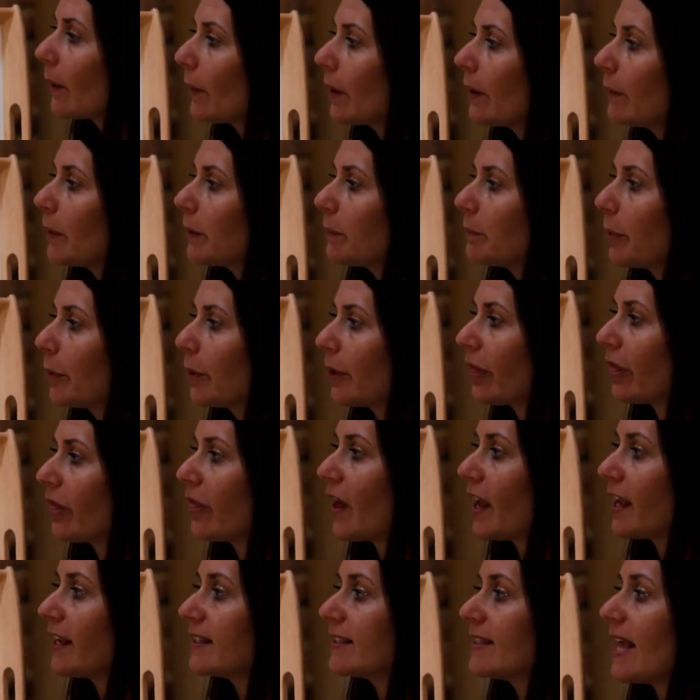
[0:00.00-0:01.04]
we would put
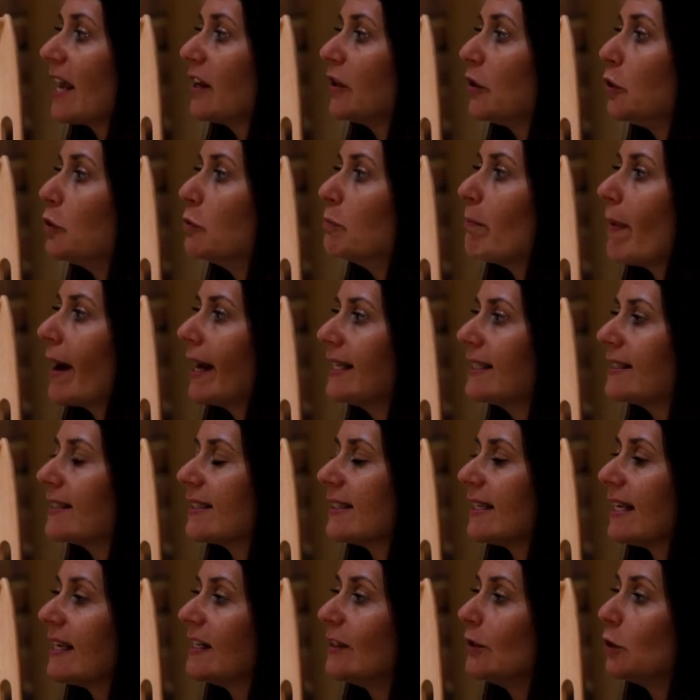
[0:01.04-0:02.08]
things that you might
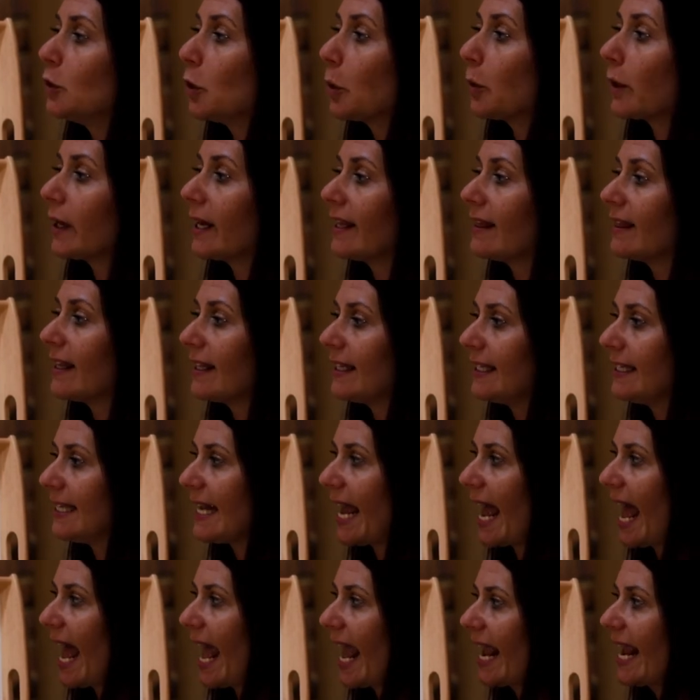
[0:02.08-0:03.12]
see during the
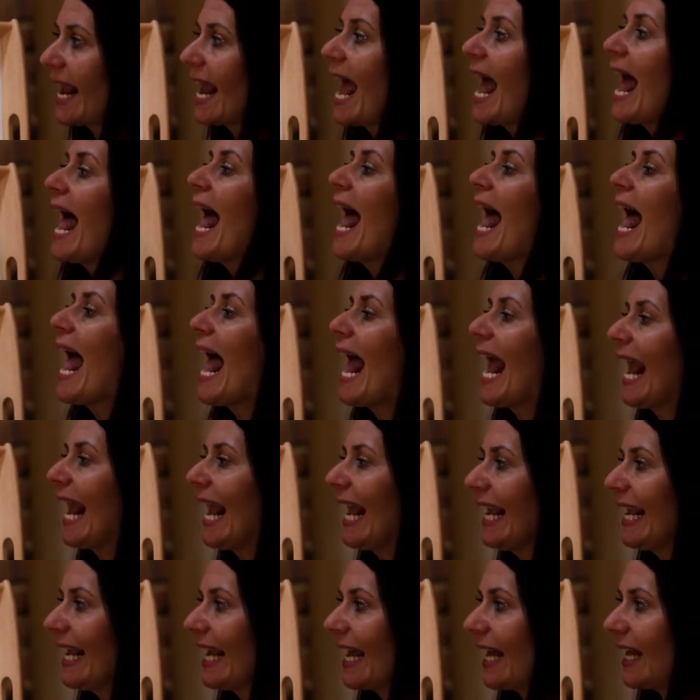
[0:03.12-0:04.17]
day
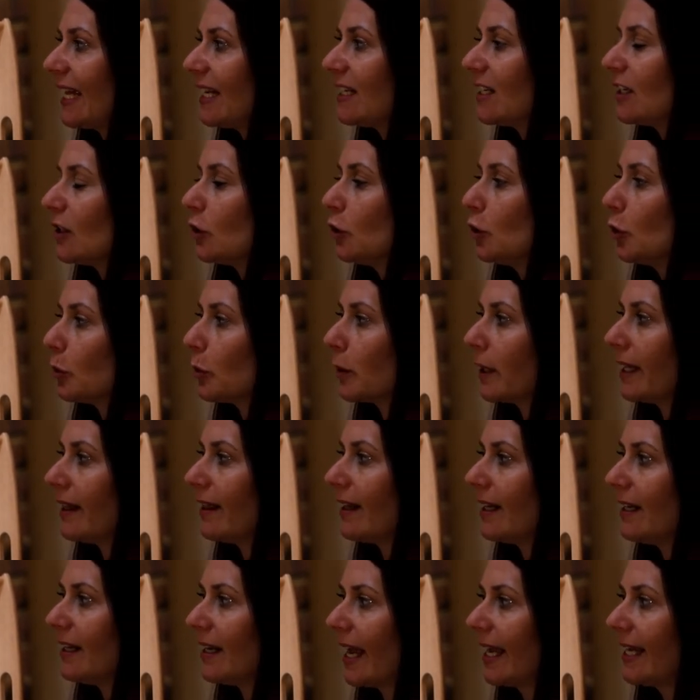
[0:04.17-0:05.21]
and during
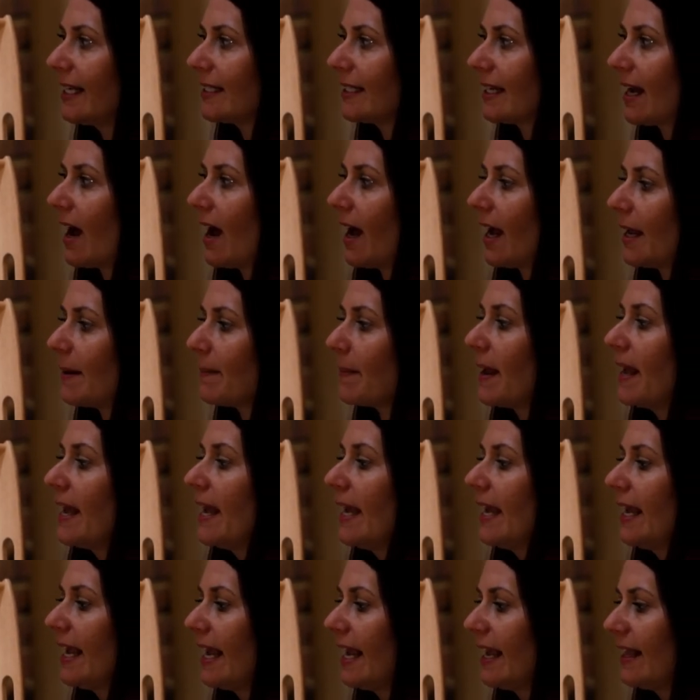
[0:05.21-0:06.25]
the nighttime
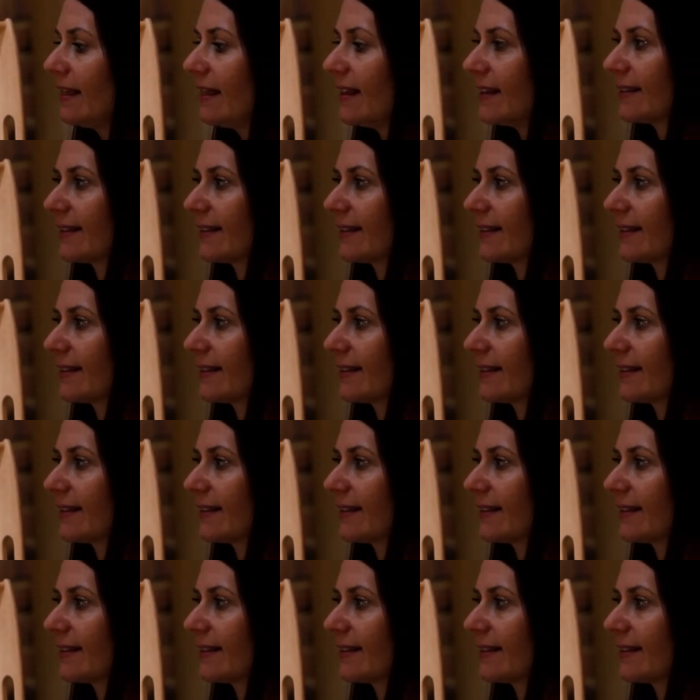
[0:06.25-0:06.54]
in the